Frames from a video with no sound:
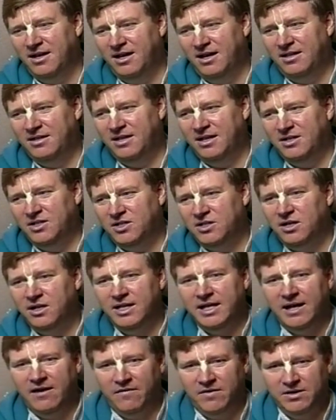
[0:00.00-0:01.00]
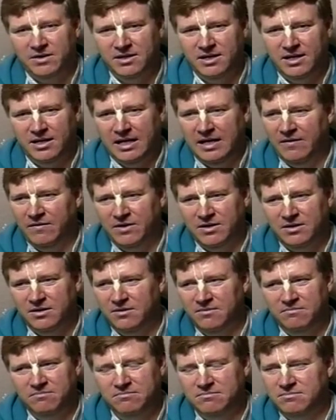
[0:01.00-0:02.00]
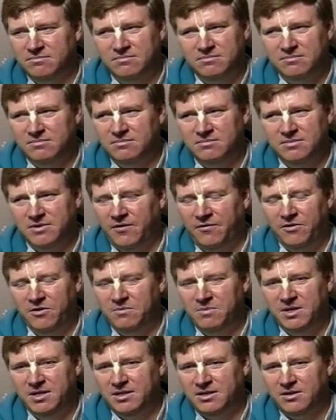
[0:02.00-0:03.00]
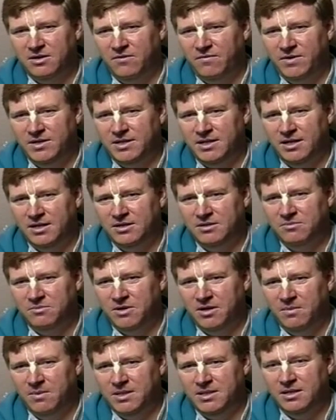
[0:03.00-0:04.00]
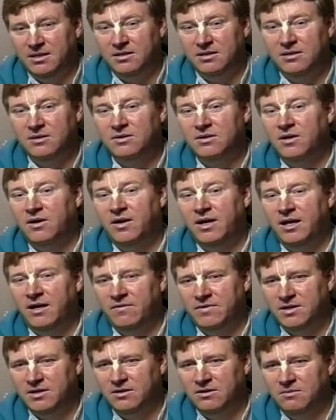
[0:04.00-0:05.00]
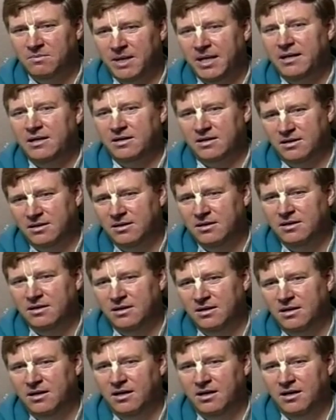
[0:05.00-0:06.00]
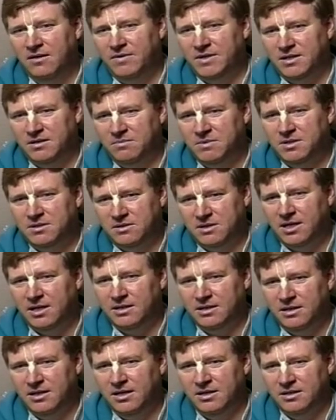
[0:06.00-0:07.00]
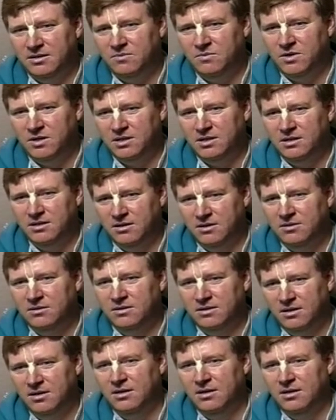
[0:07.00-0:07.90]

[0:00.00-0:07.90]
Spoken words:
And then shortly after that, after a few minutes conversation, Prabhupada said, so now I have to go back. I have some translation work to do.